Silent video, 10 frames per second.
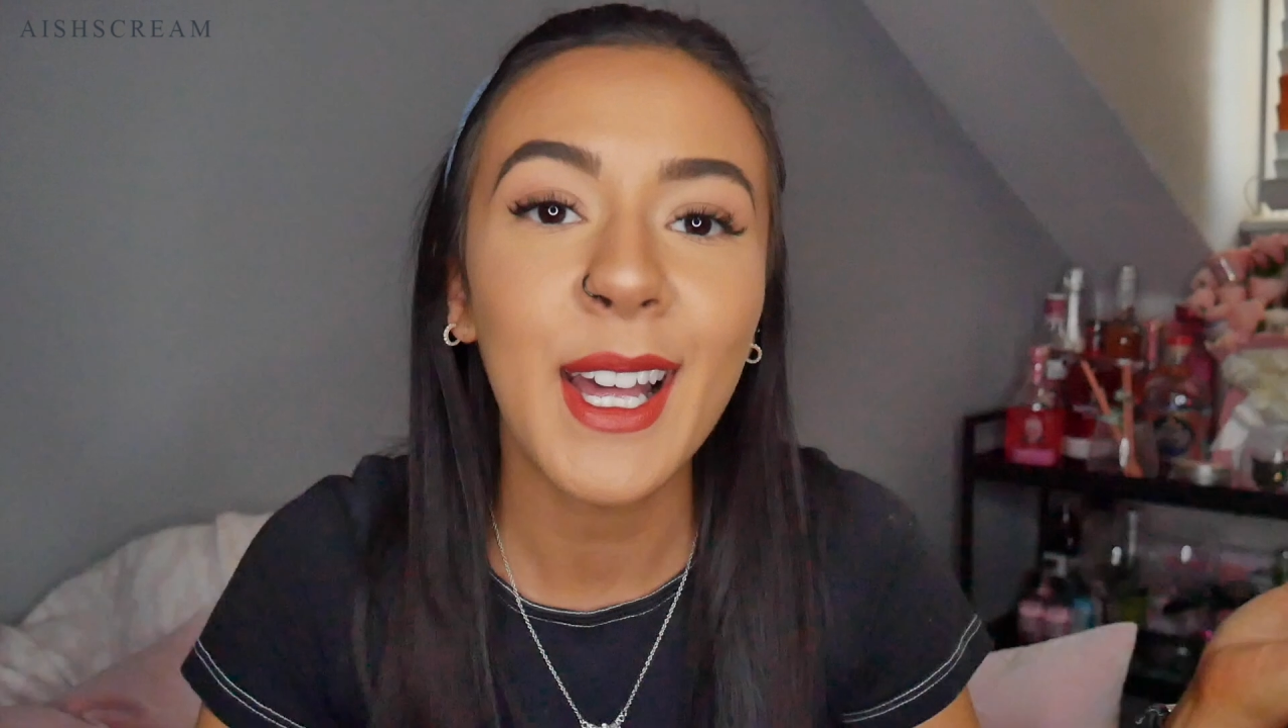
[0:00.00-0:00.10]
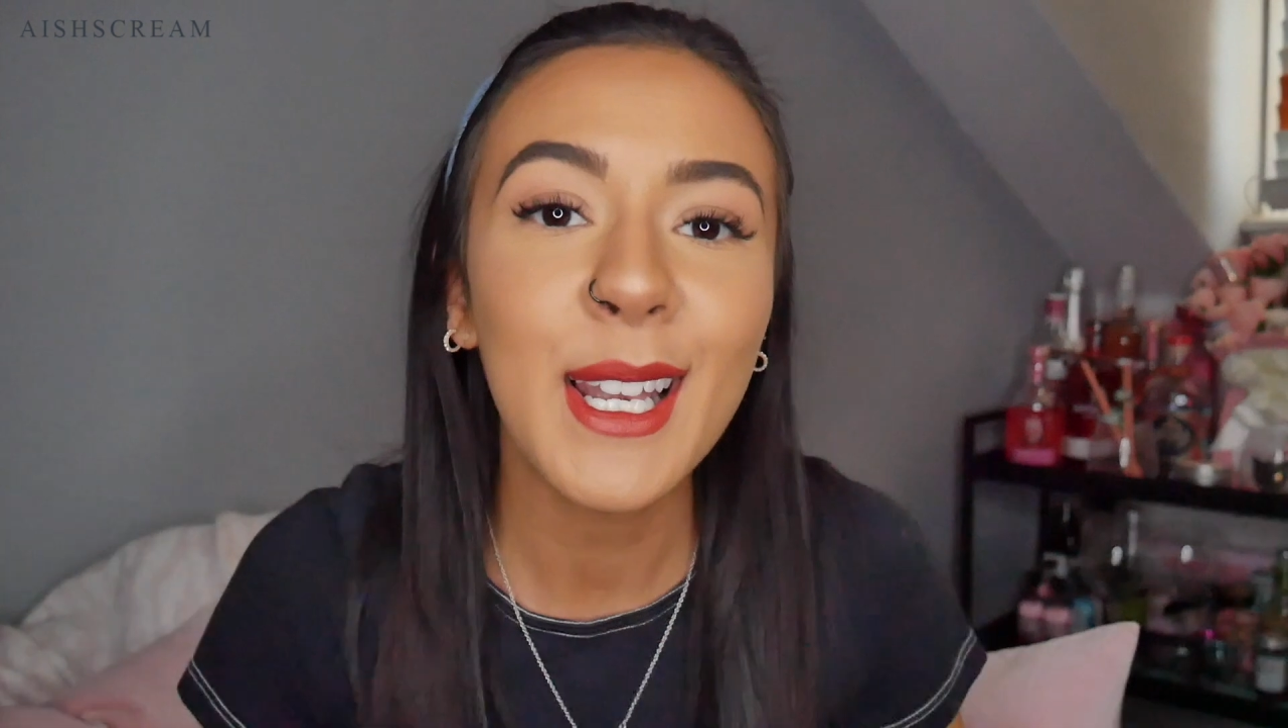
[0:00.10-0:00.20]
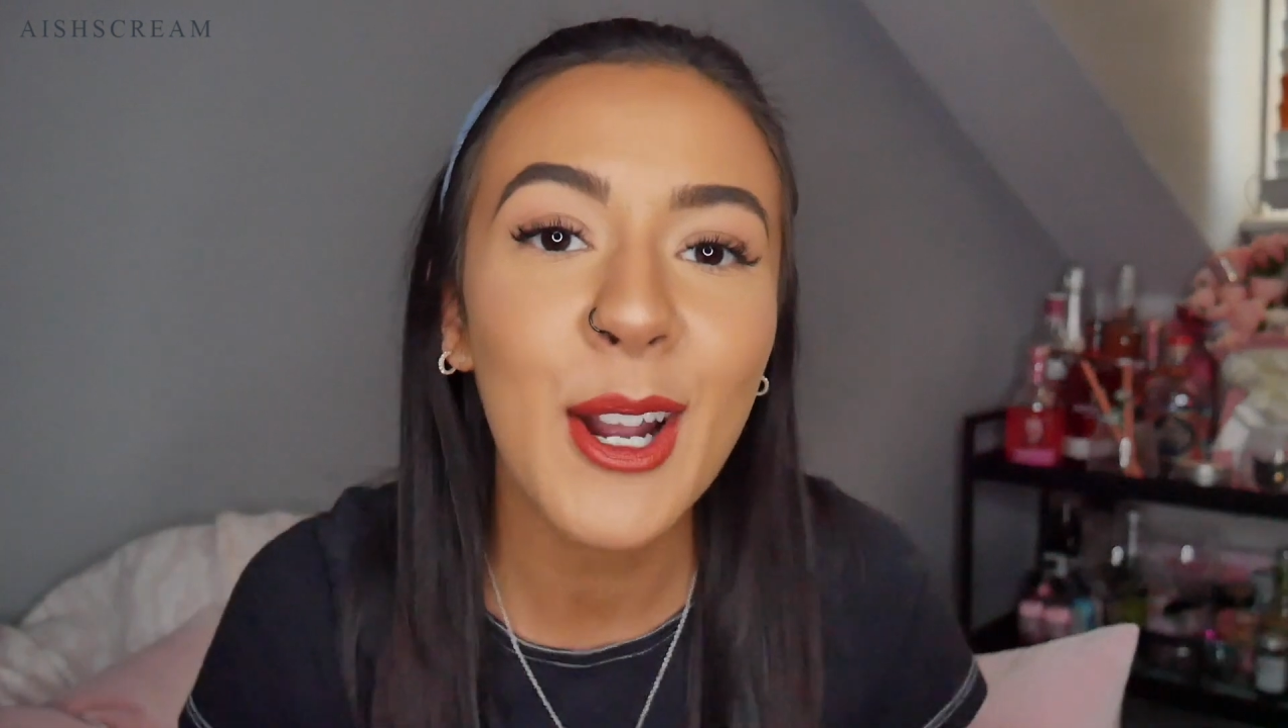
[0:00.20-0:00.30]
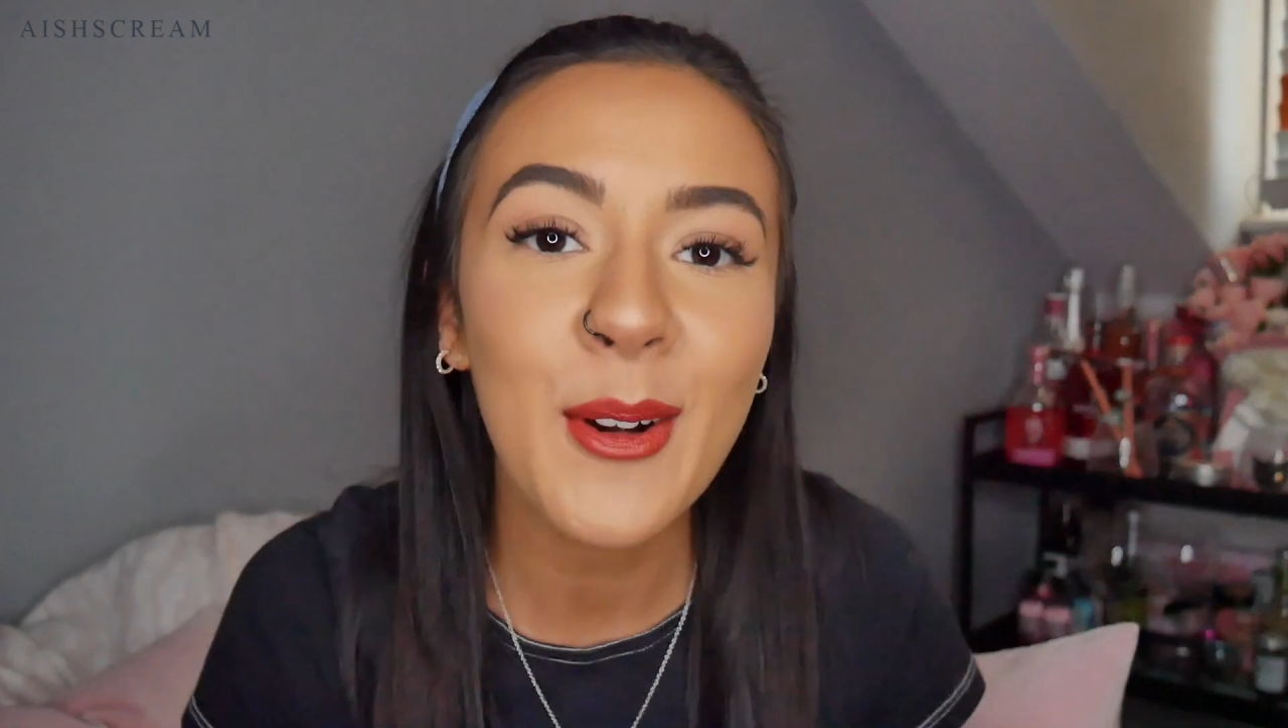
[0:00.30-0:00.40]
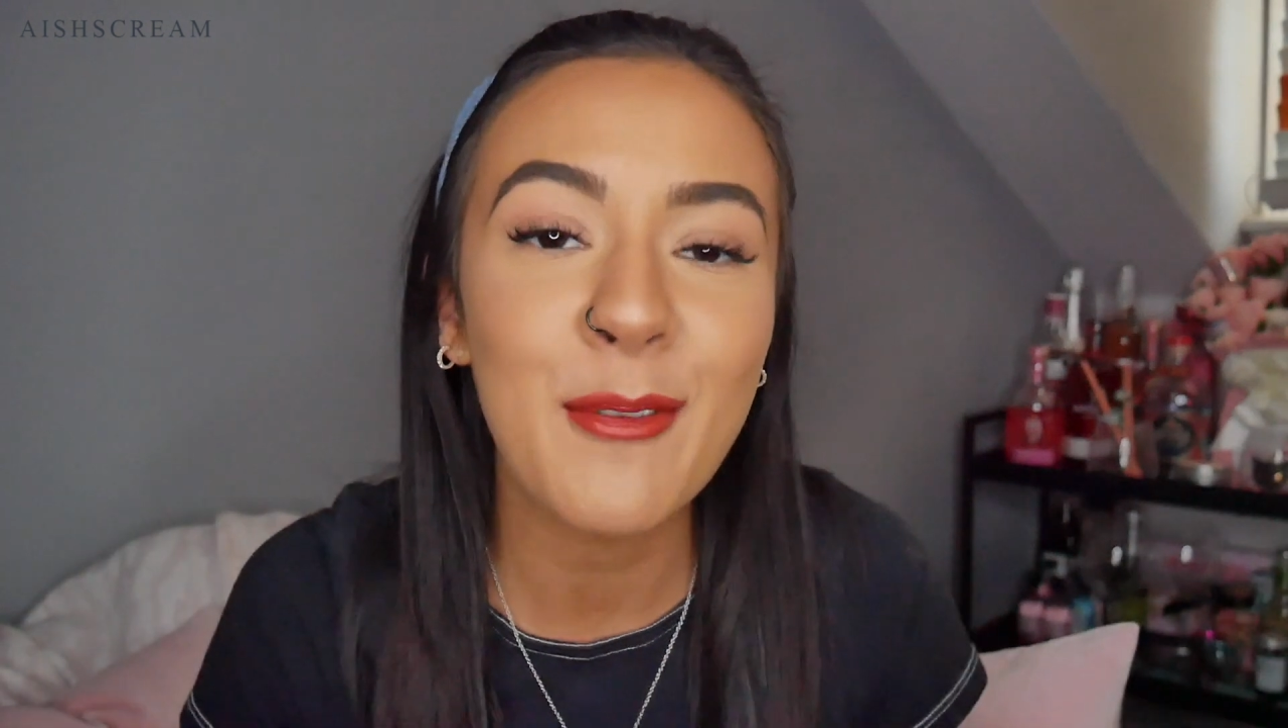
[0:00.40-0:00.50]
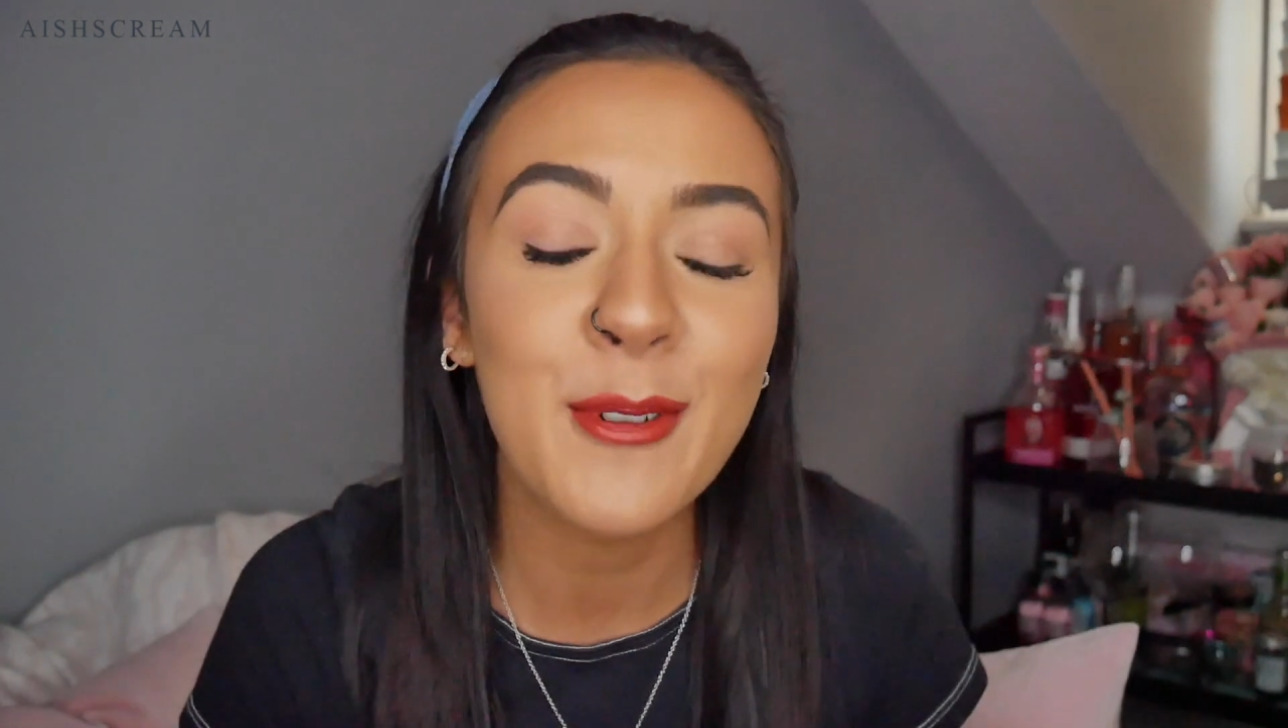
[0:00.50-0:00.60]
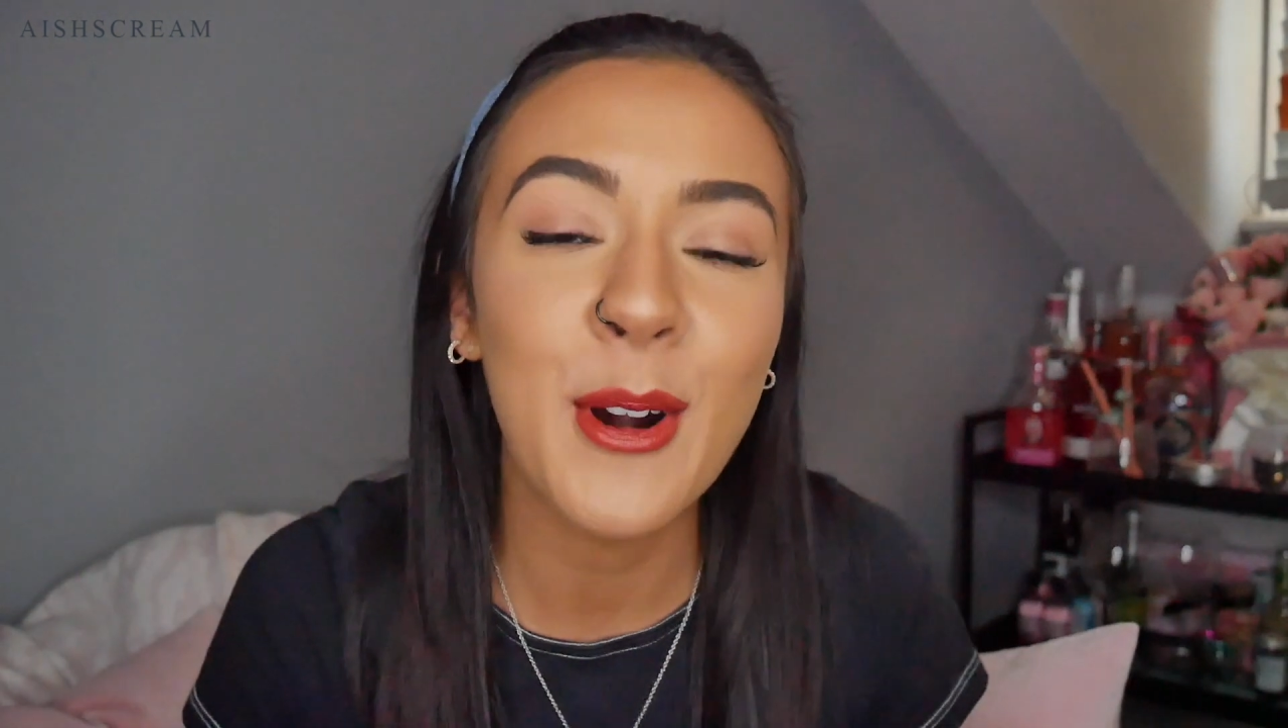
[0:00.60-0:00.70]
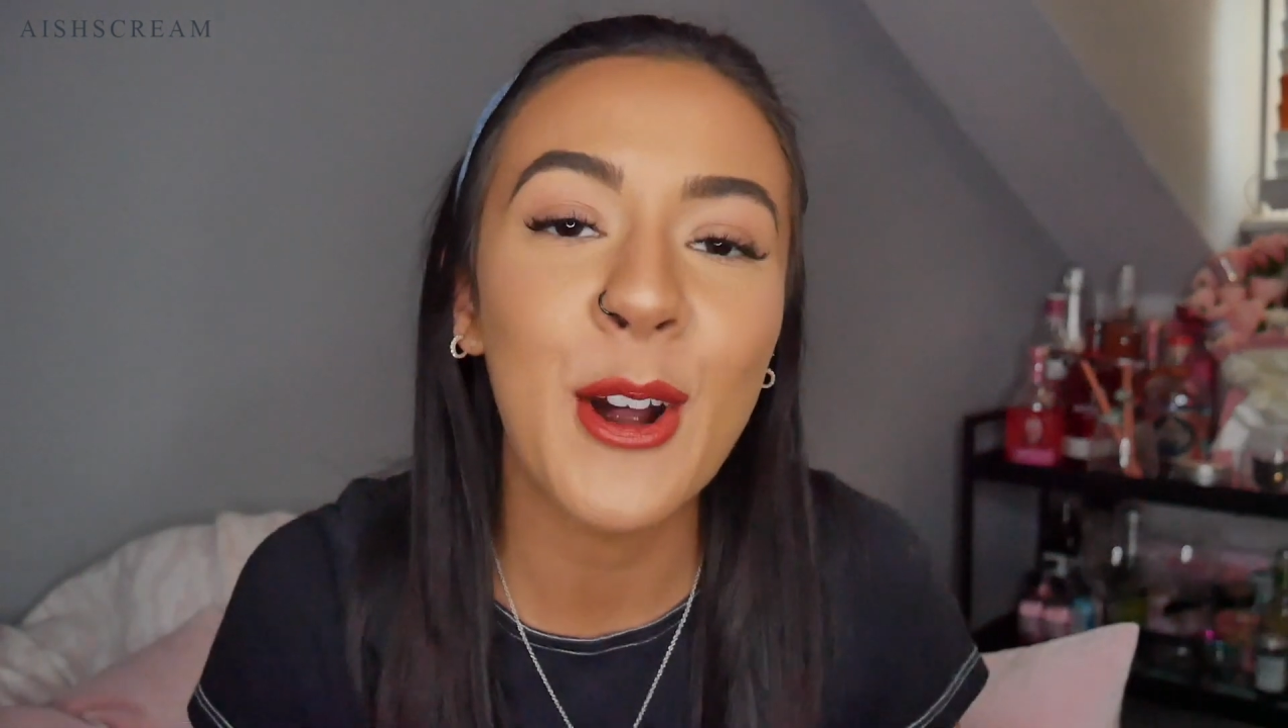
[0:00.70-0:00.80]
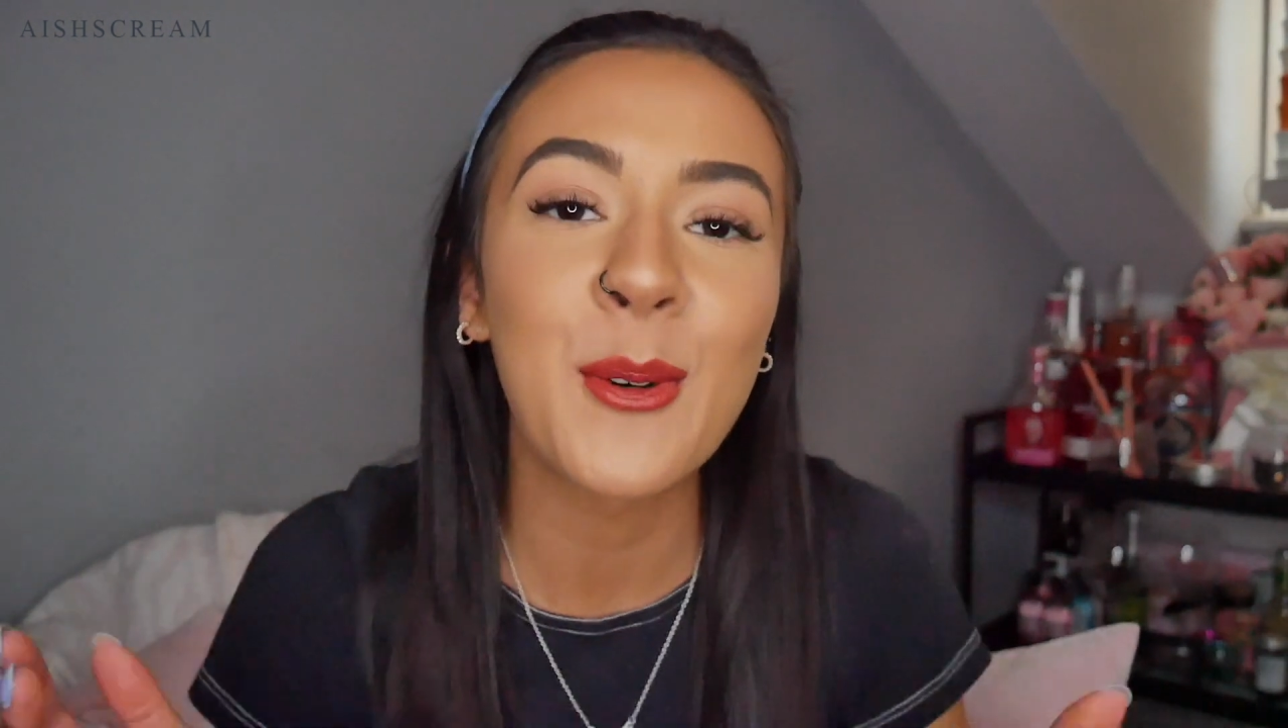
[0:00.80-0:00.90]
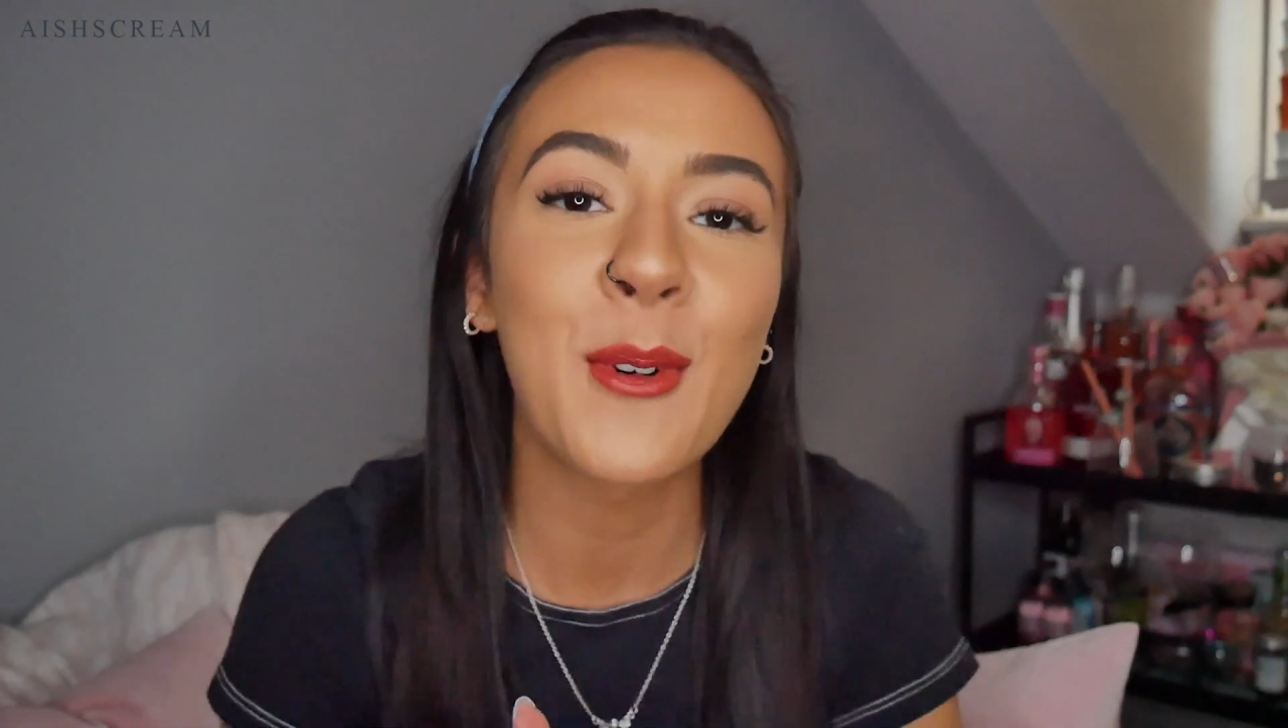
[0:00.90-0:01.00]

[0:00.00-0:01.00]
Hello everyone,